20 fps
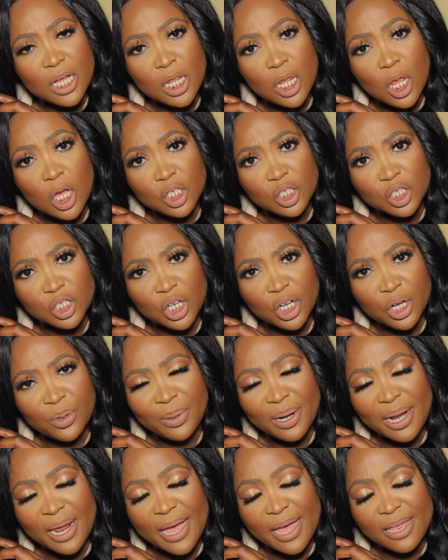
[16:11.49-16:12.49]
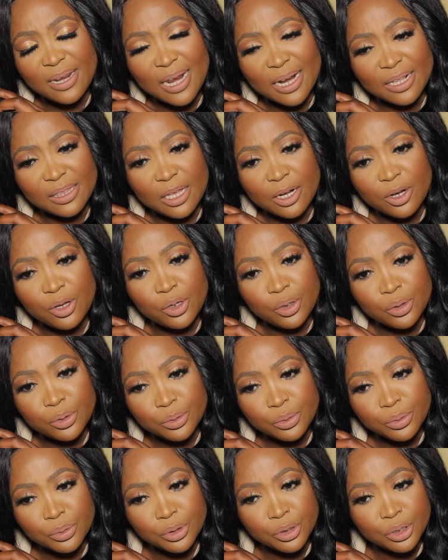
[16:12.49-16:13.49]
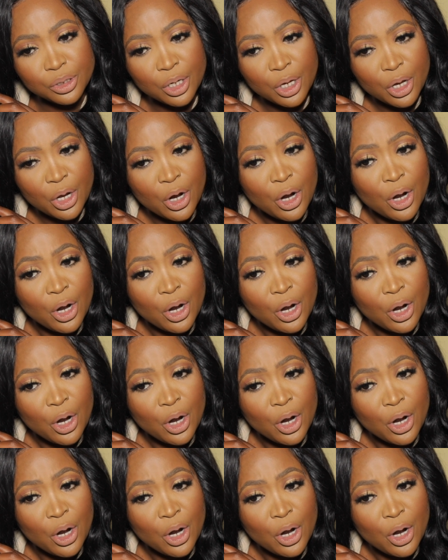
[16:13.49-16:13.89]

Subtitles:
last year when I had like that huge